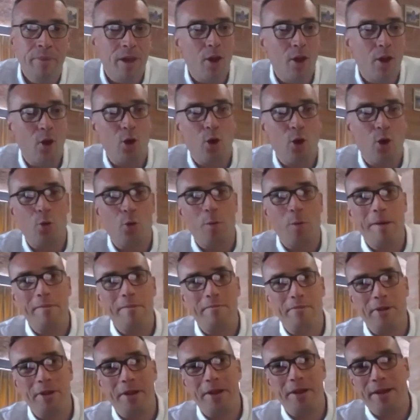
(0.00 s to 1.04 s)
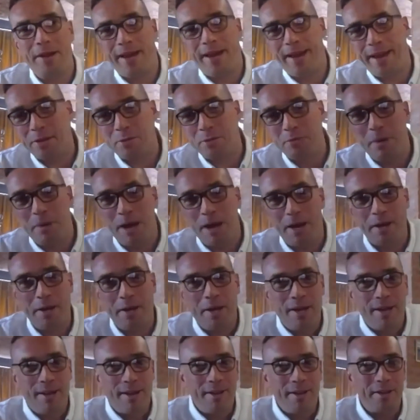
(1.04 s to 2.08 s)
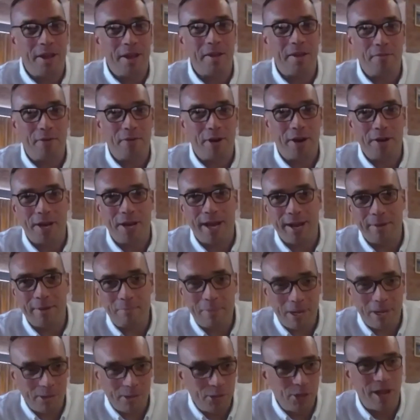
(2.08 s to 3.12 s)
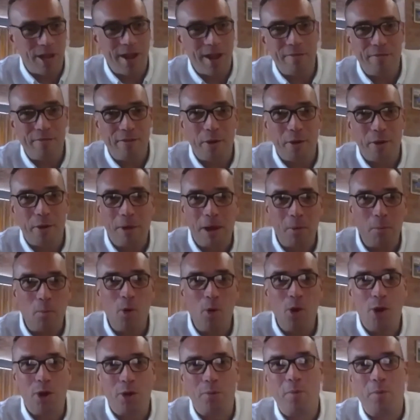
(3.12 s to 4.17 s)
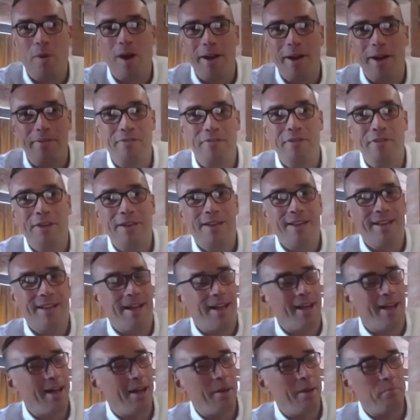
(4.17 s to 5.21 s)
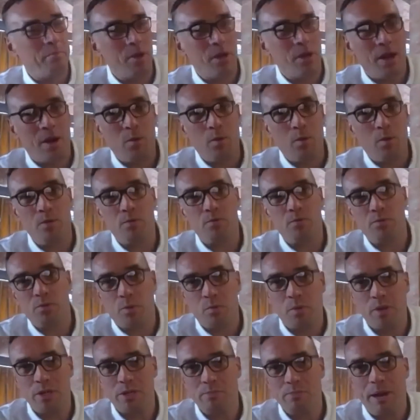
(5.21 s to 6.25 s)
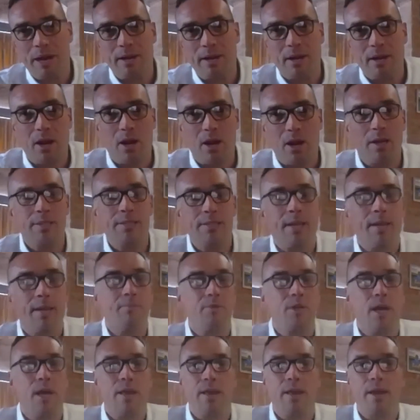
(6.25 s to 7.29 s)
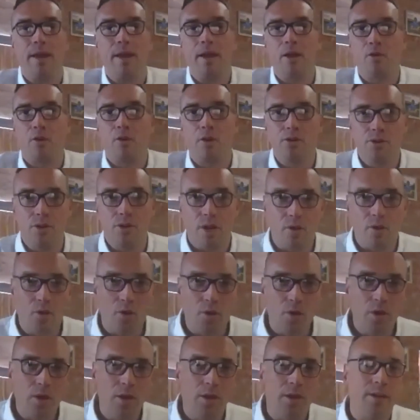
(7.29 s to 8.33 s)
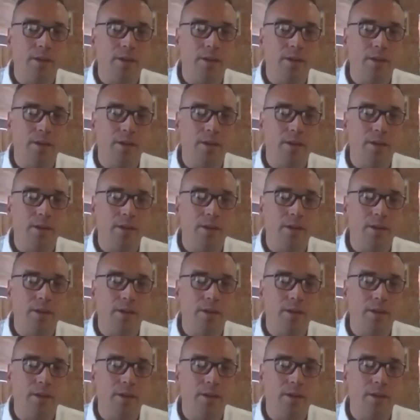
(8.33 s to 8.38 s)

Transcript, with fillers: or whether it's my dear friend Ian, my CFO, my work wife. Um, you know, we spend a lot of time together across all the